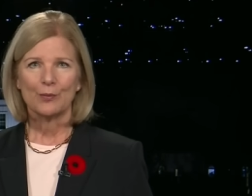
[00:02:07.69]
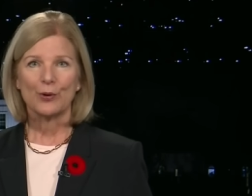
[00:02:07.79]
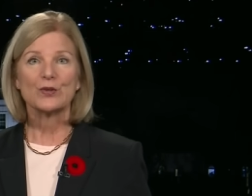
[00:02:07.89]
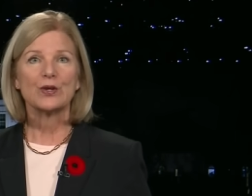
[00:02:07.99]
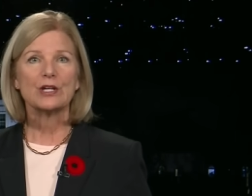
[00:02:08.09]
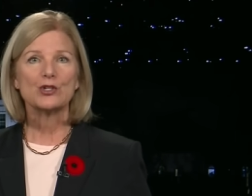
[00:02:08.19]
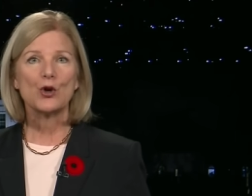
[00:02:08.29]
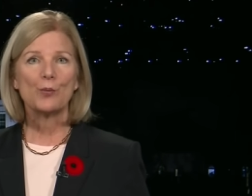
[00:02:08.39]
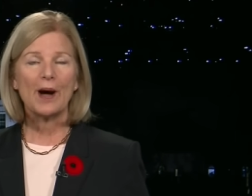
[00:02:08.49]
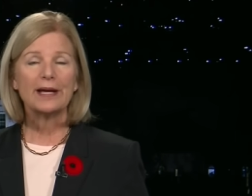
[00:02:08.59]
President
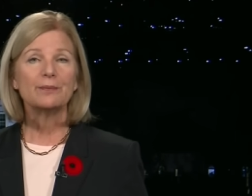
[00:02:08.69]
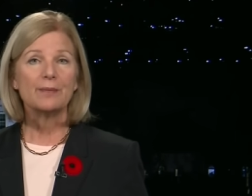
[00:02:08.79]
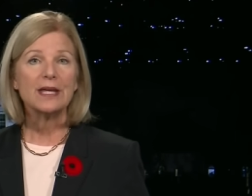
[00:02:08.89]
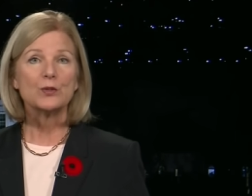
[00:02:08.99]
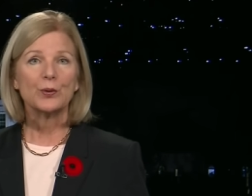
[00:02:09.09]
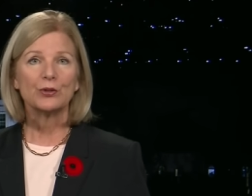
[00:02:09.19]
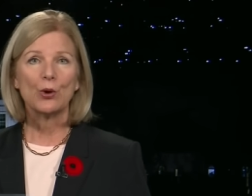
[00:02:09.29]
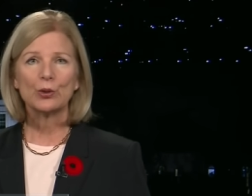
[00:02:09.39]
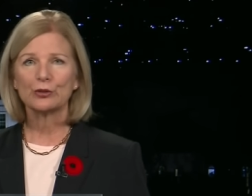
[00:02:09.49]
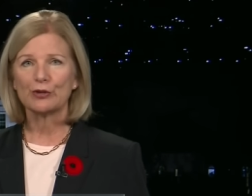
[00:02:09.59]
Joe Biden meets with
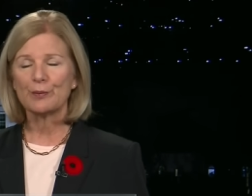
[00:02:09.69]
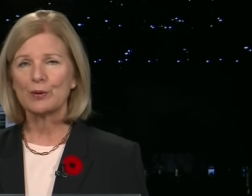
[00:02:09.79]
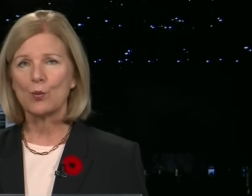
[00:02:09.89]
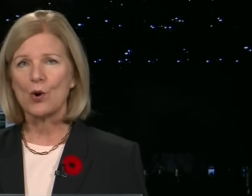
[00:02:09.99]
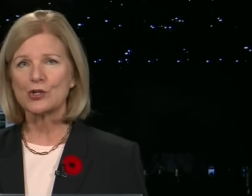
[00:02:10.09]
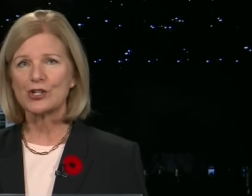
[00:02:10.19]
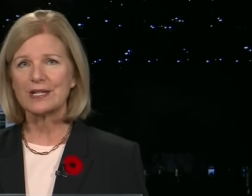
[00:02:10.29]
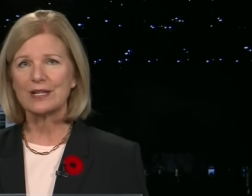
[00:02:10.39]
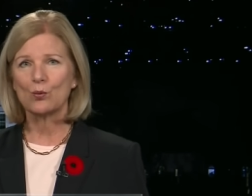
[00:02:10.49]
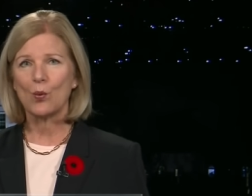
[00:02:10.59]
Donald Trump in
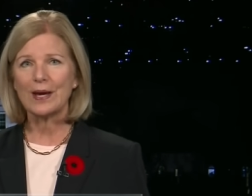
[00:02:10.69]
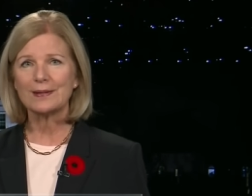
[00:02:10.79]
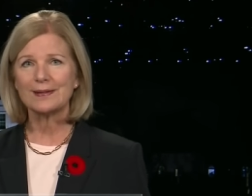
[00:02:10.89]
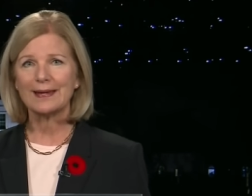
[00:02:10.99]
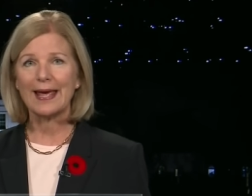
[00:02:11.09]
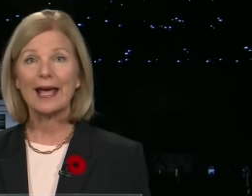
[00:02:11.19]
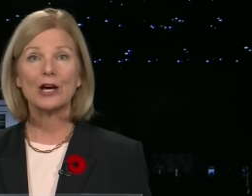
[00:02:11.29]
Washington Wednesday,